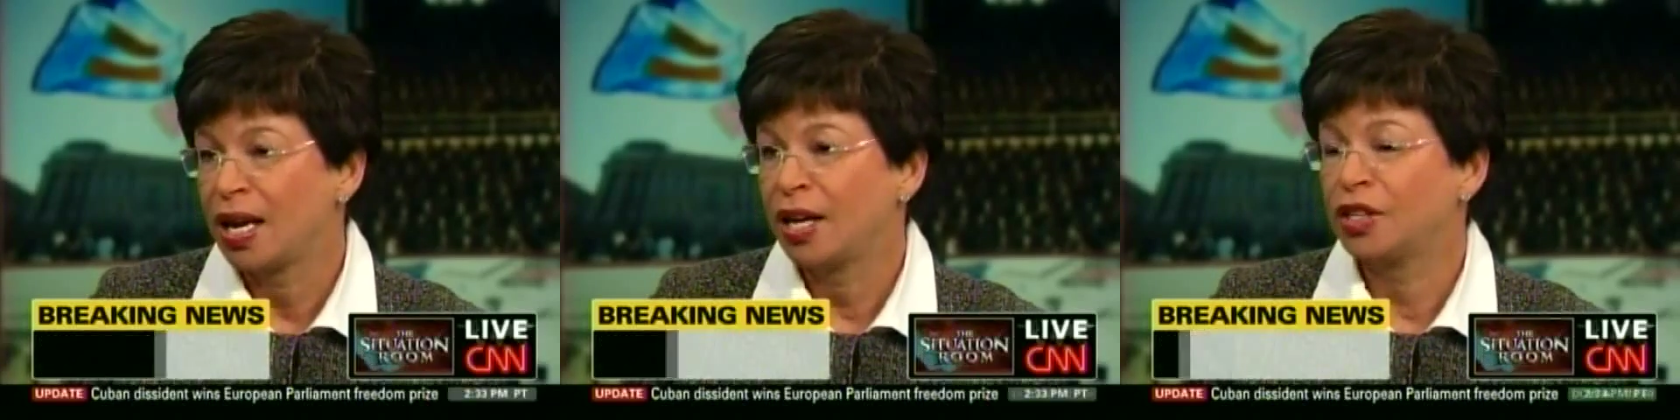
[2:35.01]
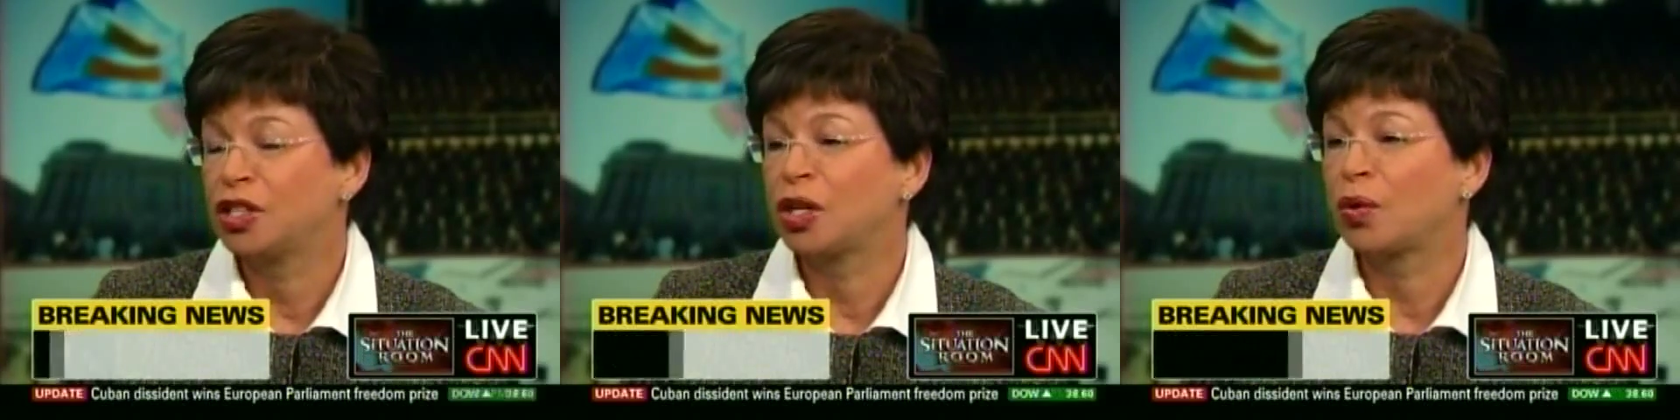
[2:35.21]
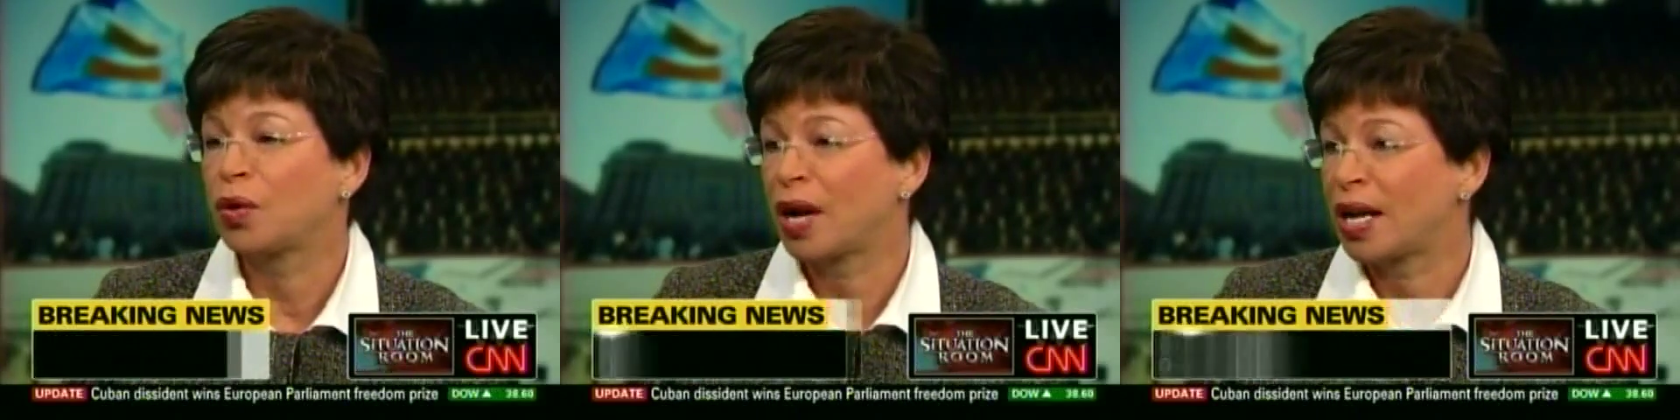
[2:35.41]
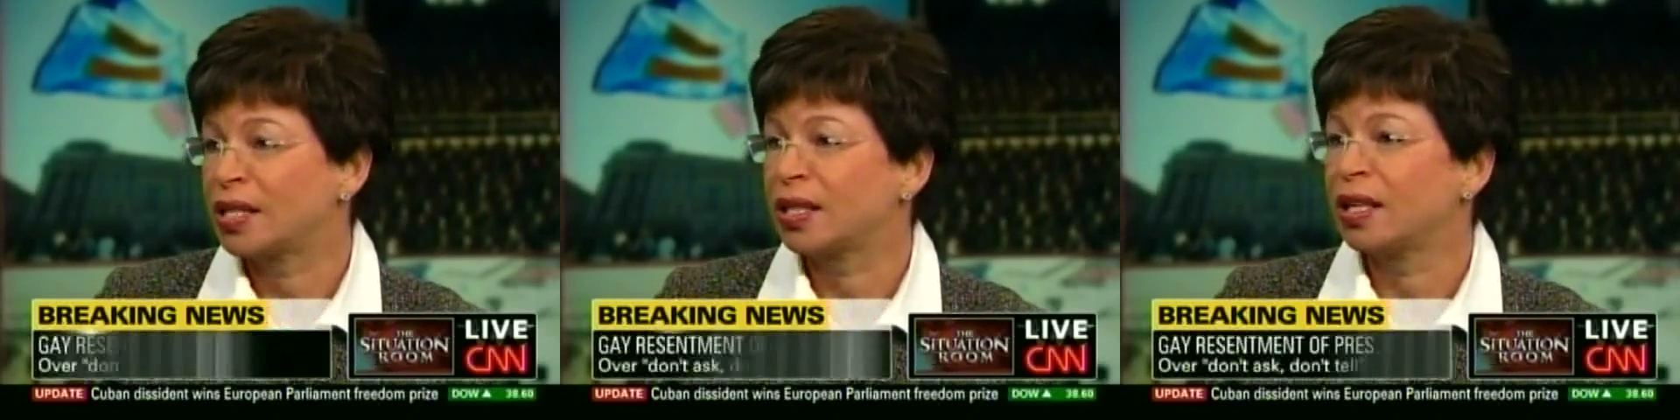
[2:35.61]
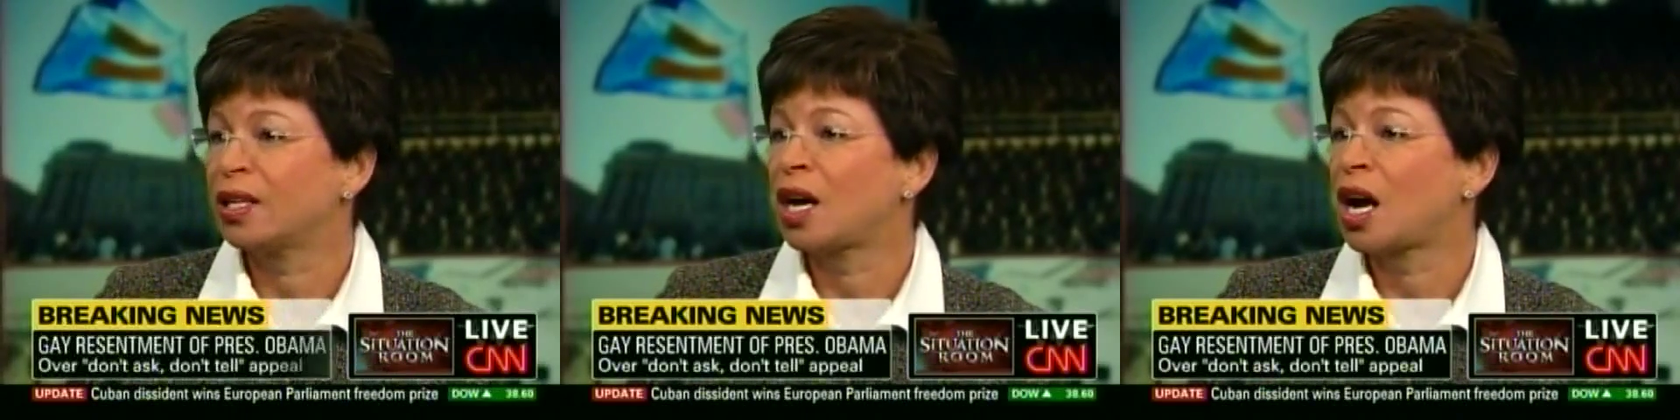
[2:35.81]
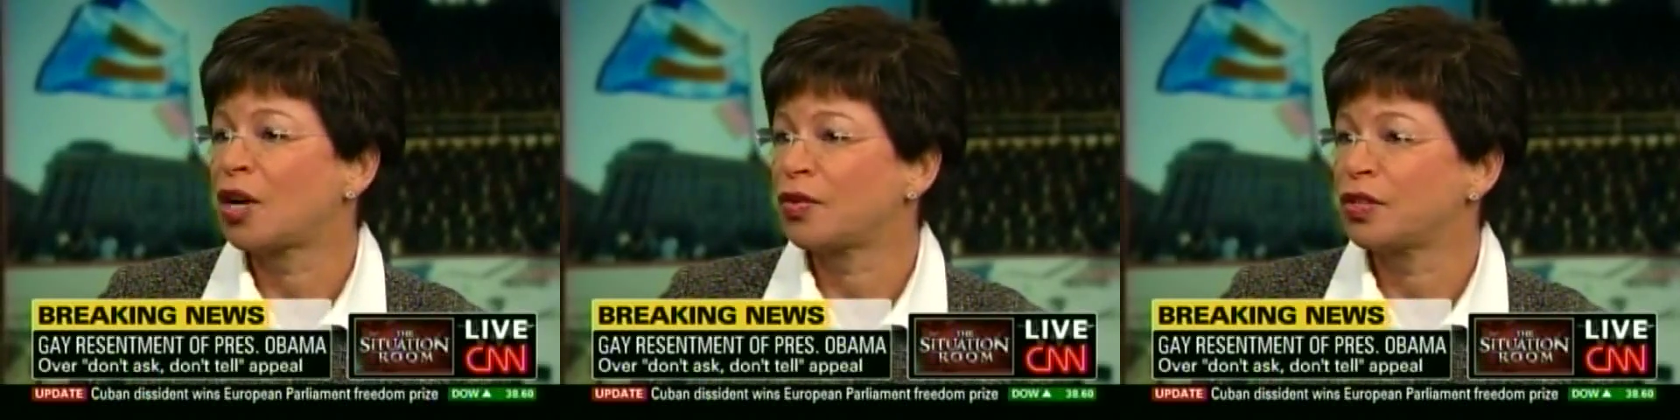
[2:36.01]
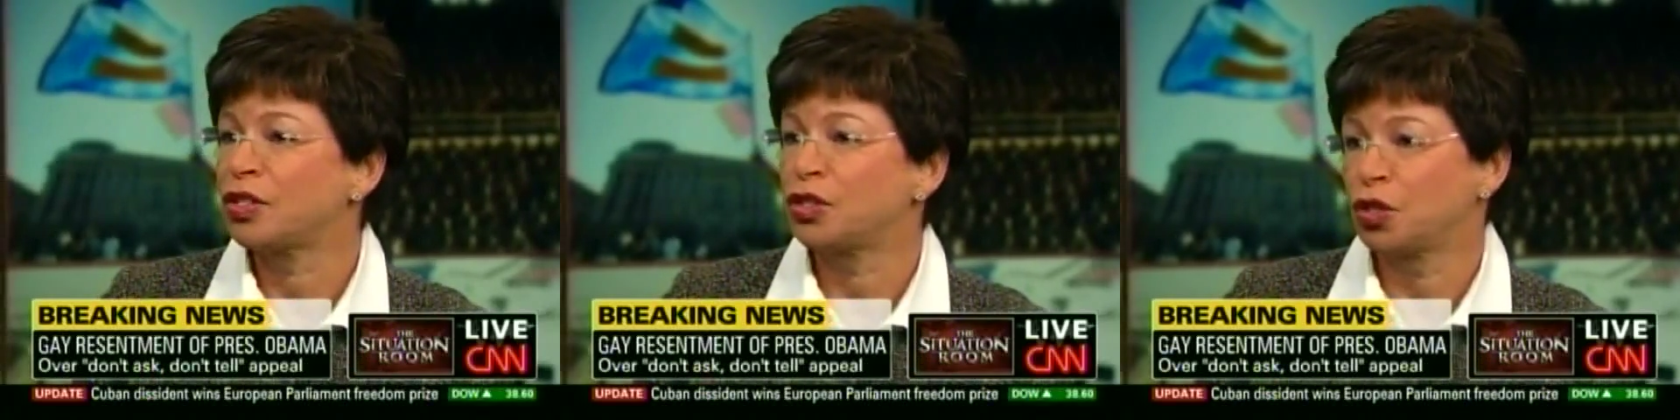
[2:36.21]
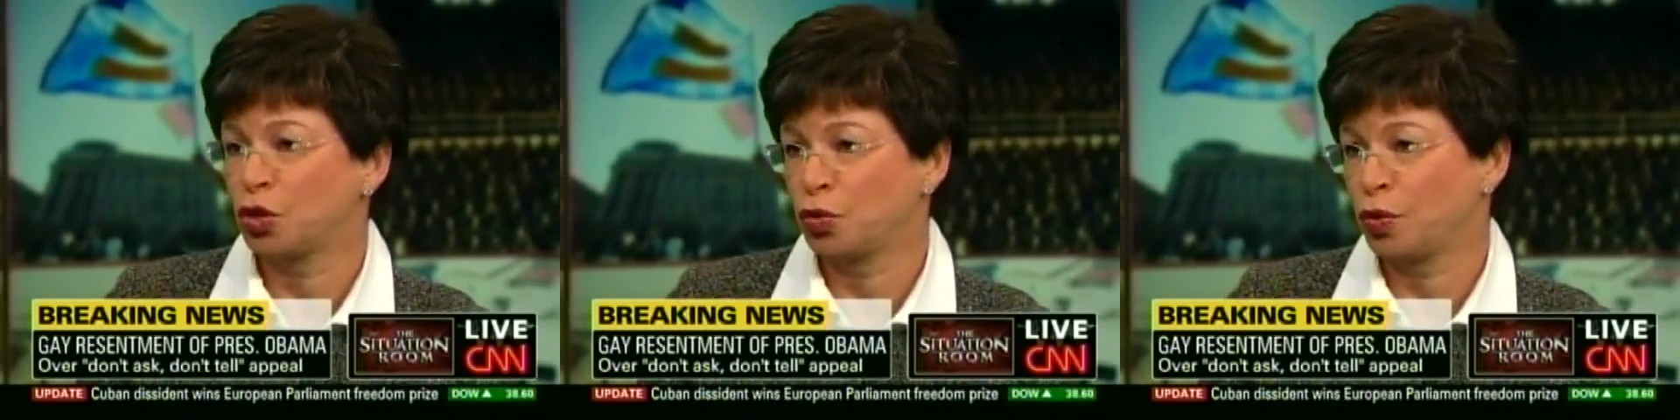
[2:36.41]
And so we're asking
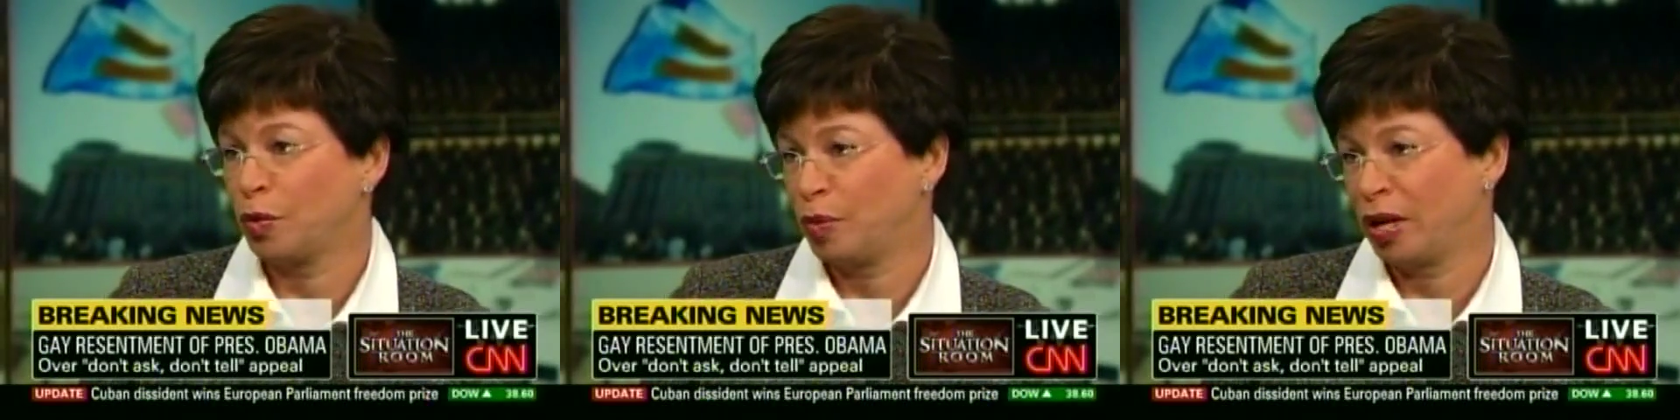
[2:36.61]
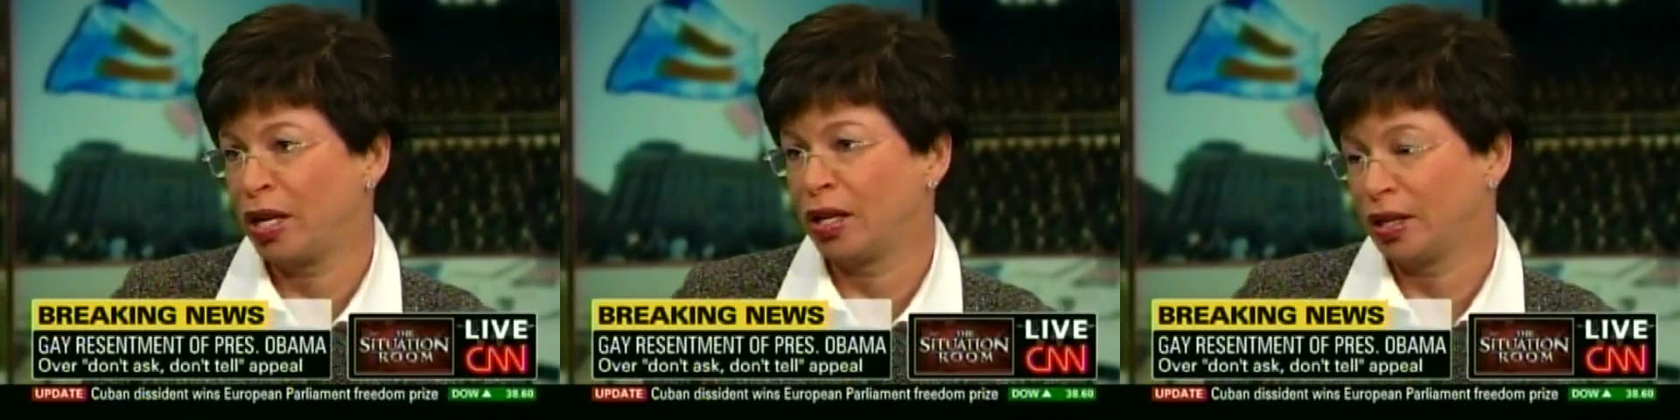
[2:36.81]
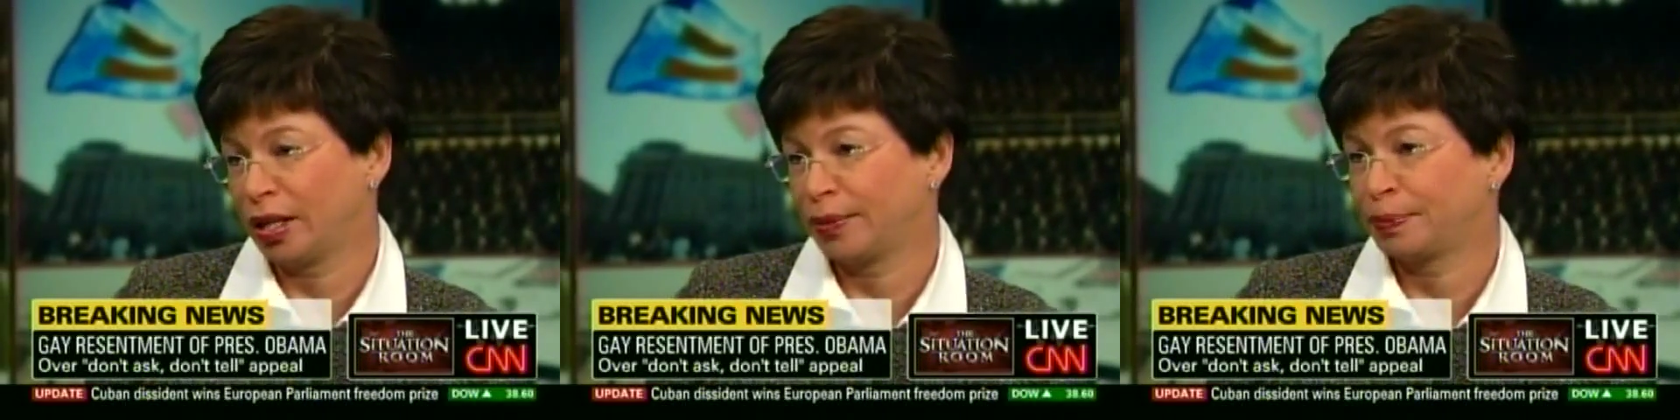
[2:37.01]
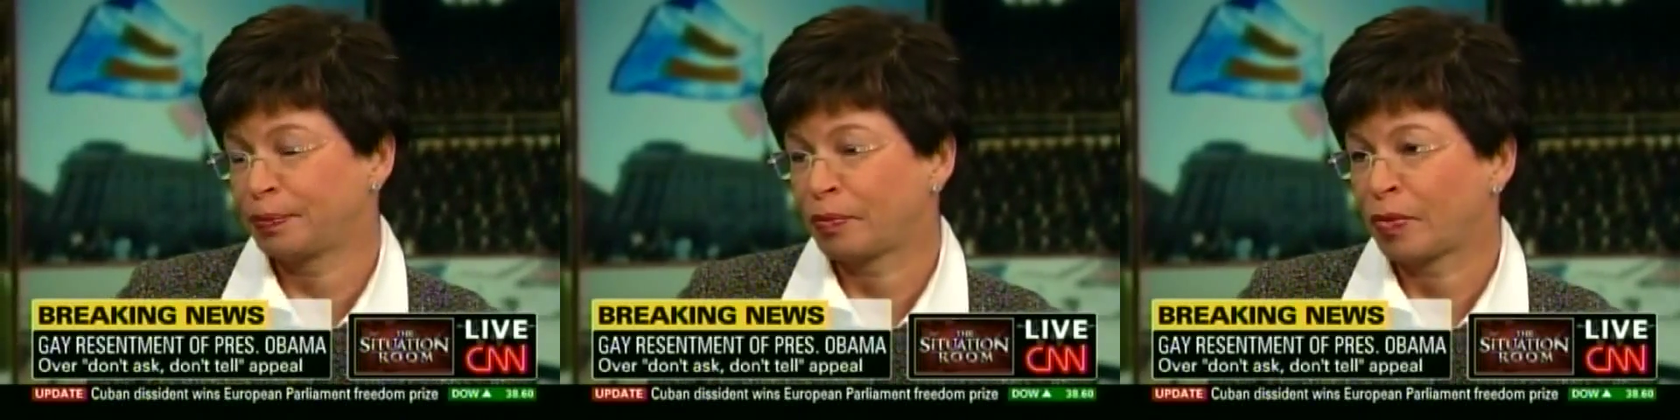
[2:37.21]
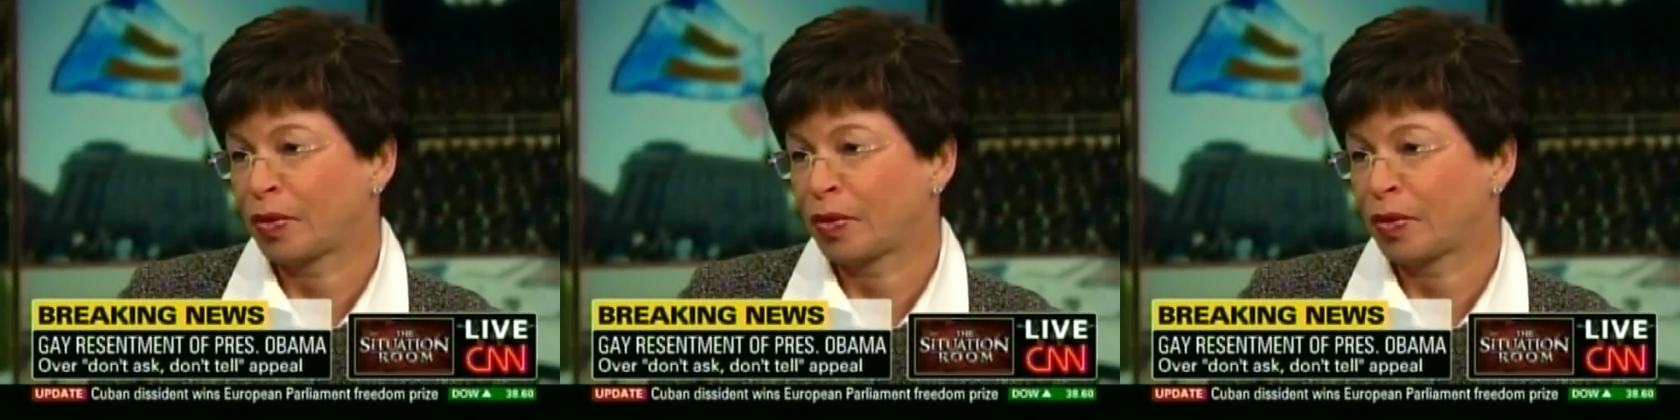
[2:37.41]
Congress to repeal it.